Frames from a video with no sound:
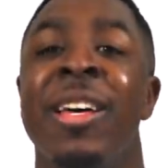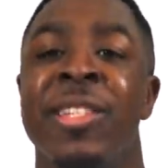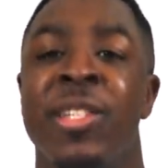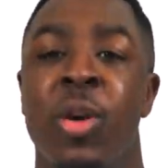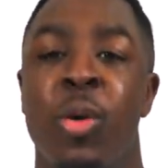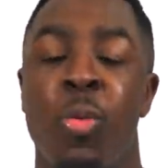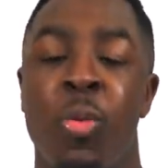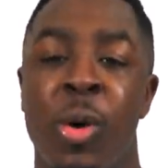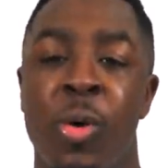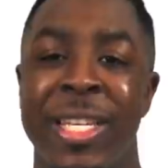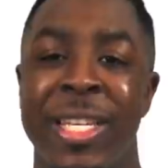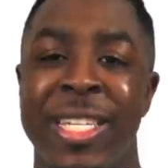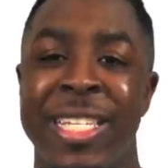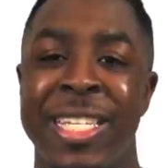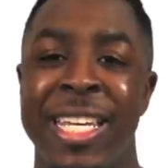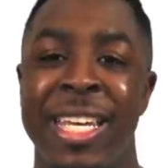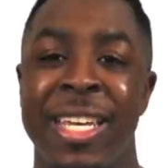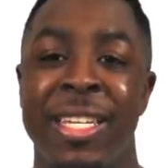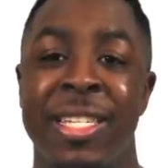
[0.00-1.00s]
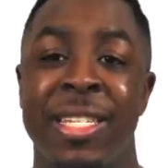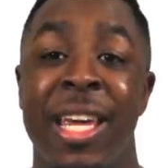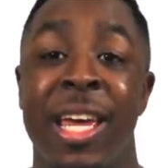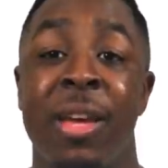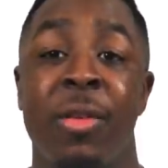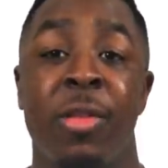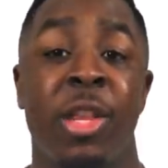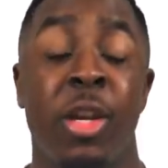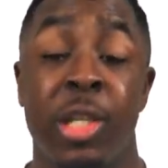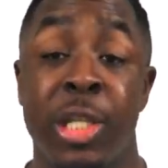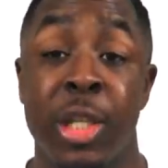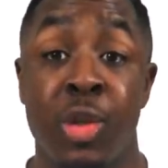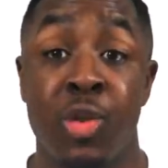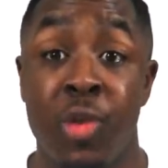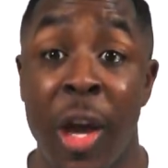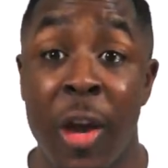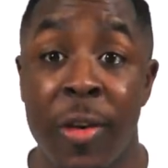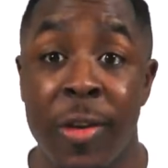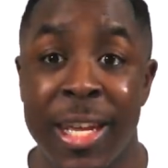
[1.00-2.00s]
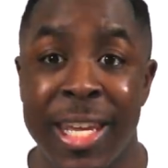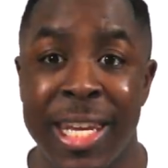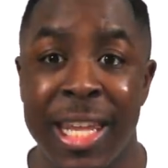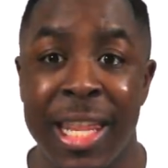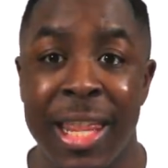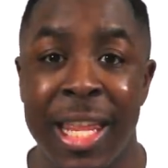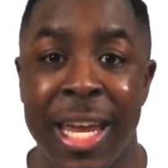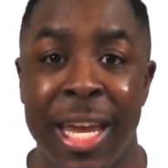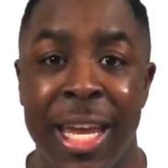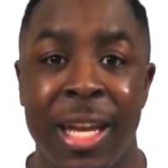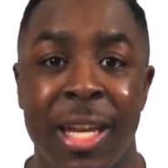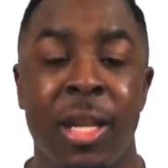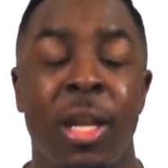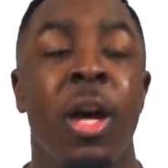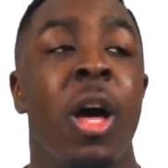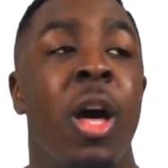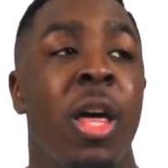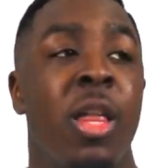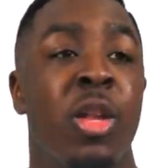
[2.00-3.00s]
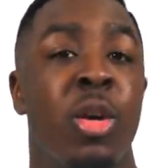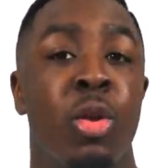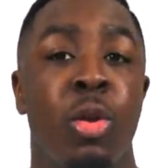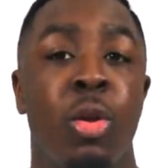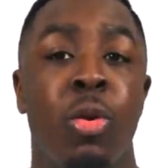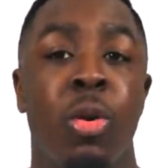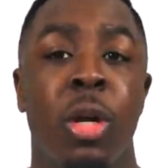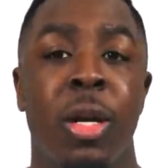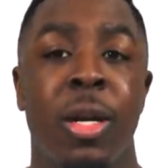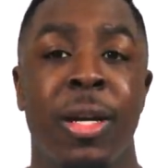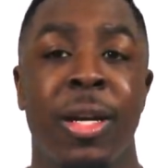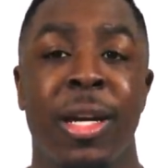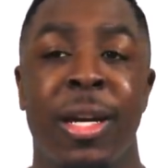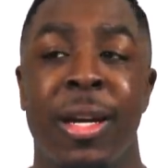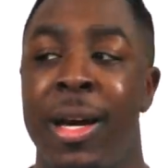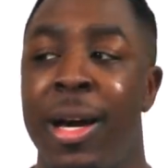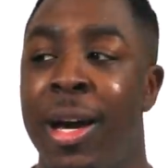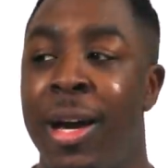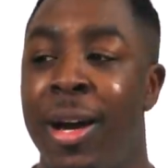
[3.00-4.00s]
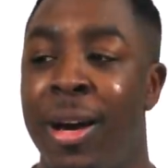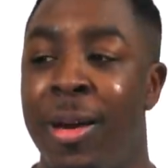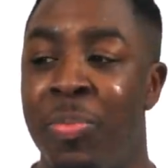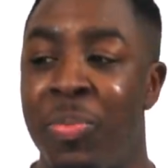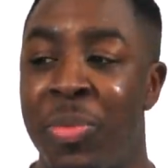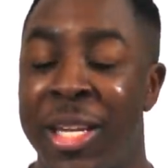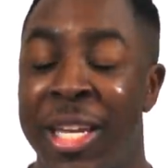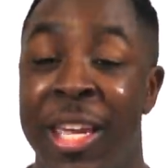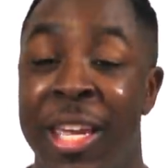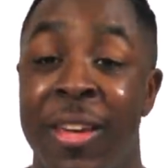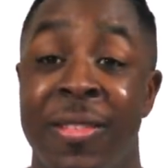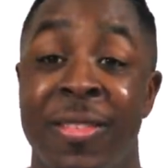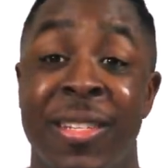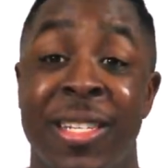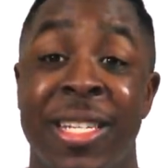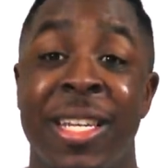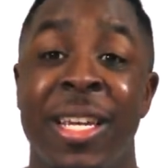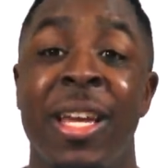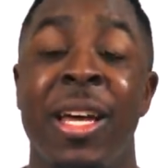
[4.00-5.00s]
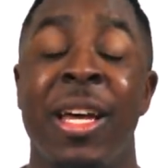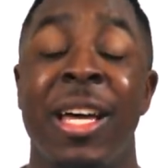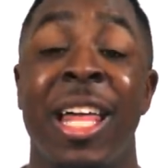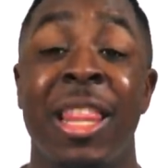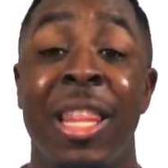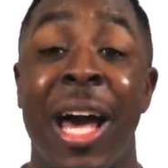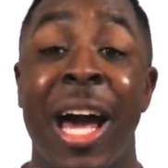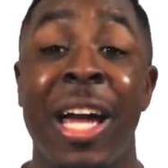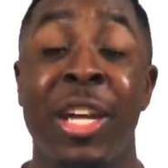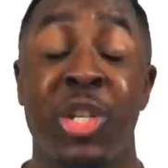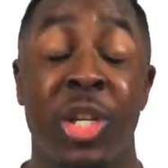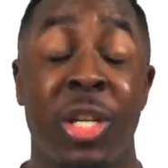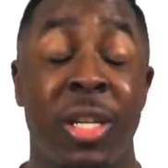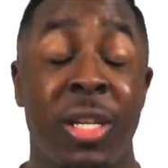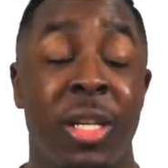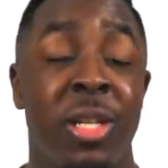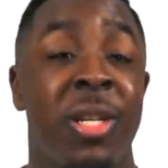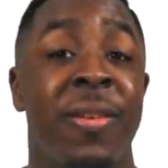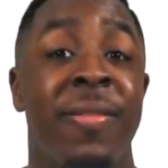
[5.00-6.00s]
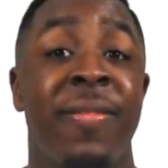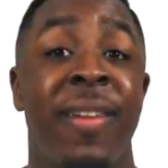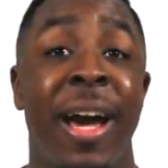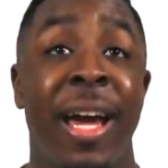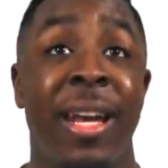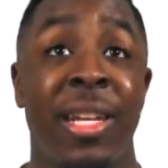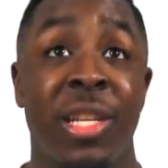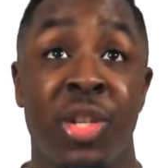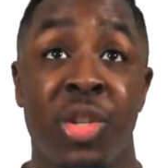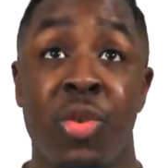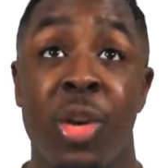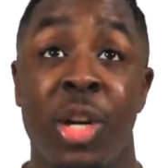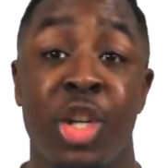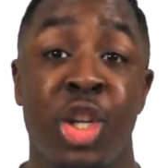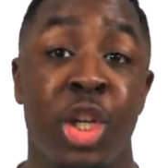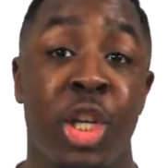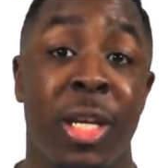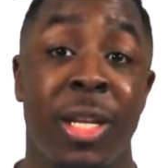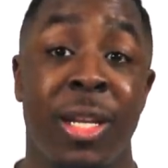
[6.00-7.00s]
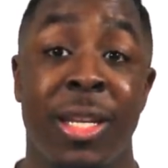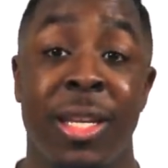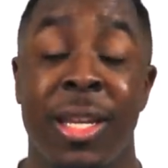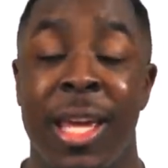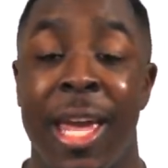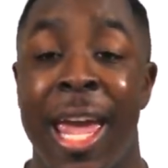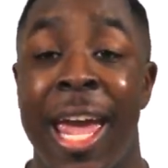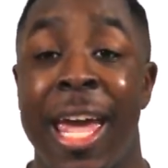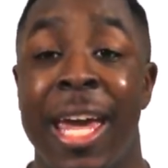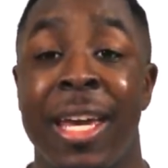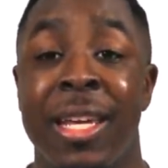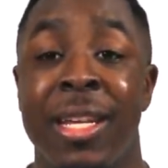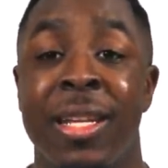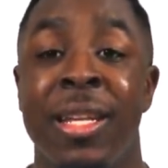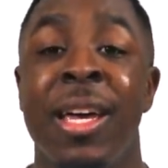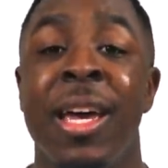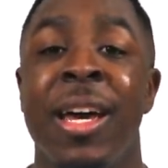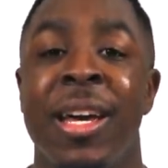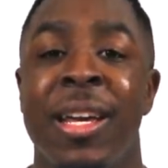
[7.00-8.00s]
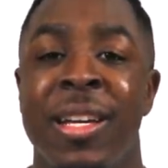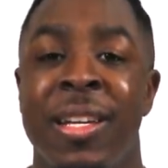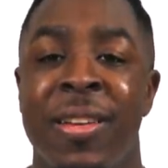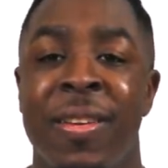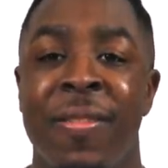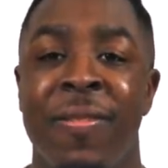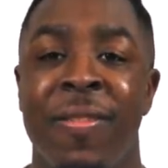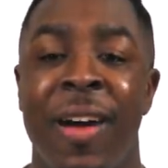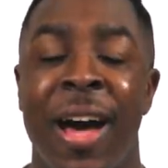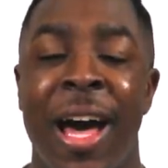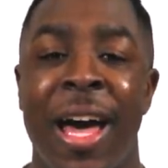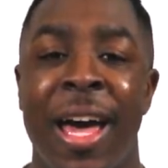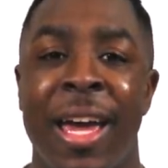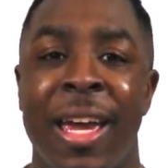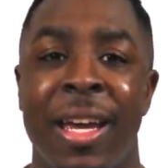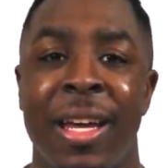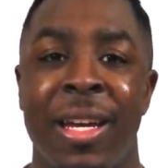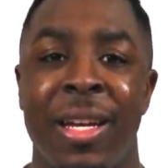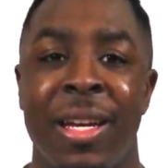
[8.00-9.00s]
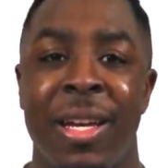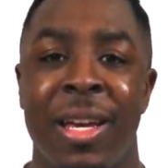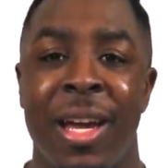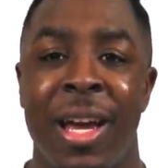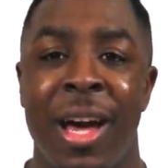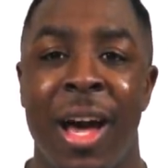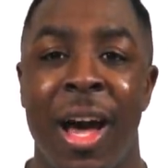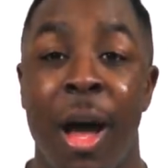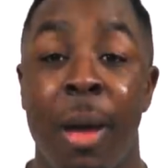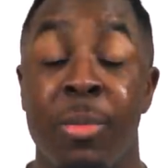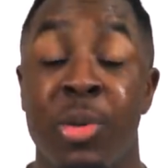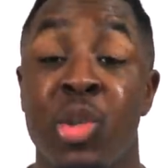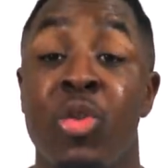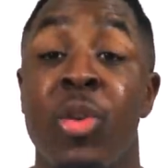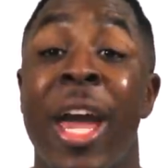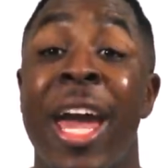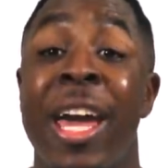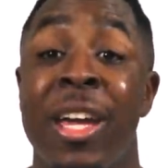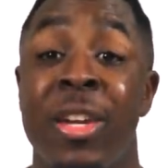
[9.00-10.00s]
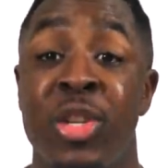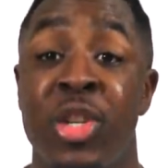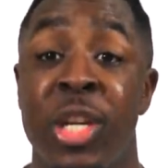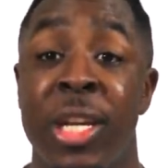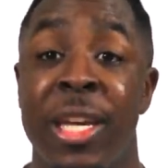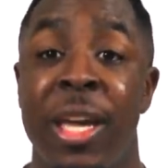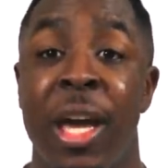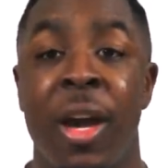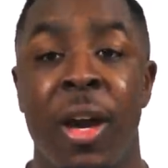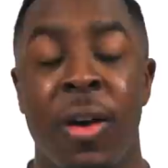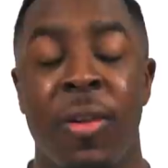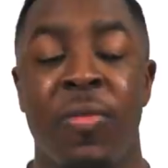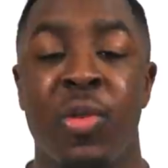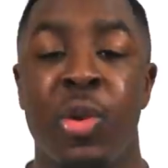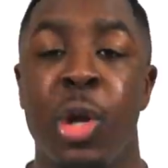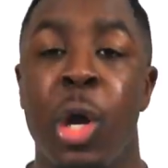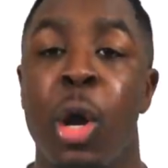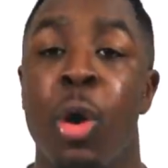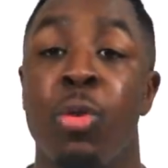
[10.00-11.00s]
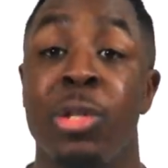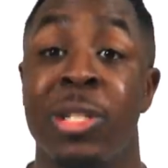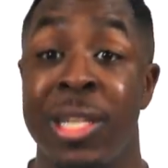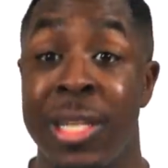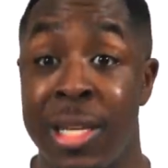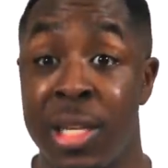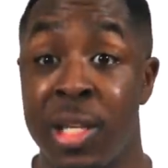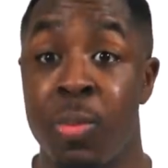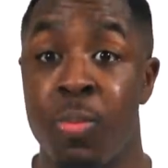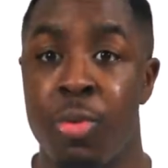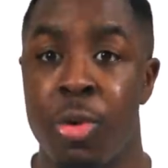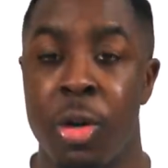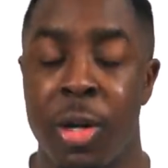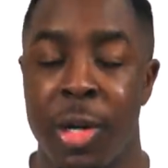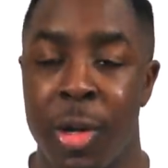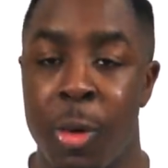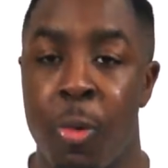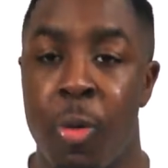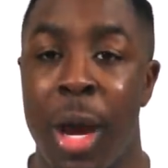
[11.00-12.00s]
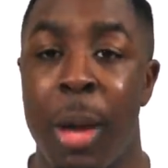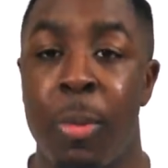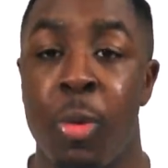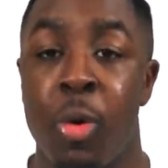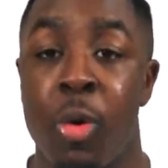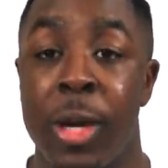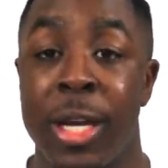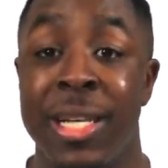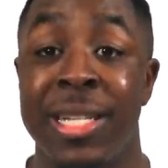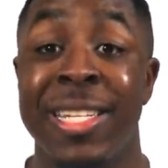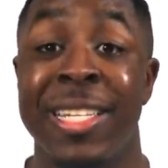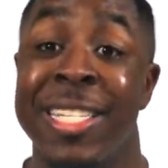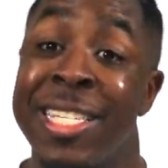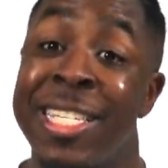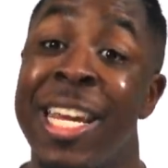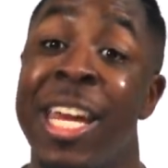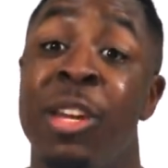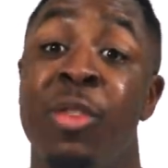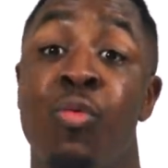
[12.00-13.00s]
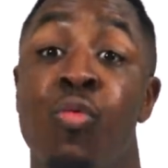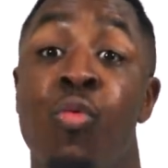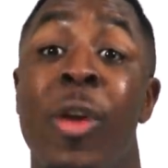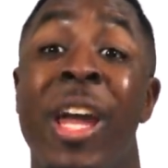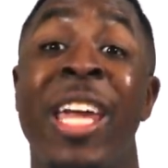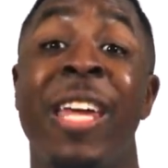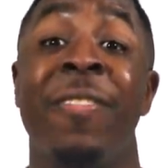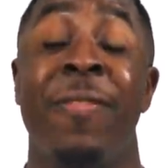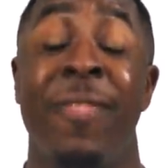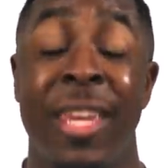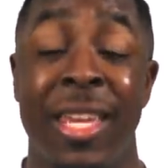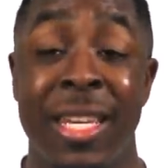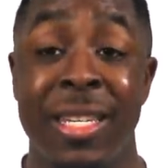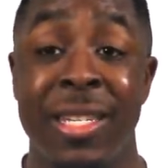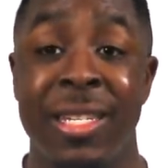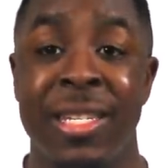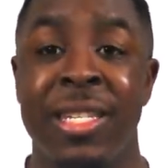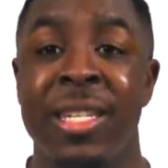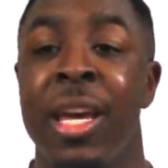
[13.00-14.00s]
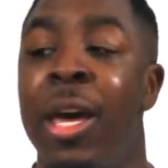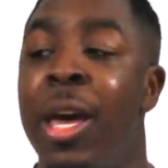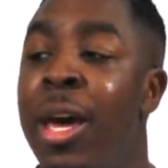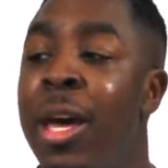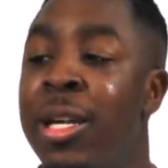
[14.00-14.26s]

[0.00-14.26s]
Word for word: So we see is that there's a drought in the land. The Lord um, gives Elijah divine instructions and divine um, strategy of go to this brook where I'm going to send ravens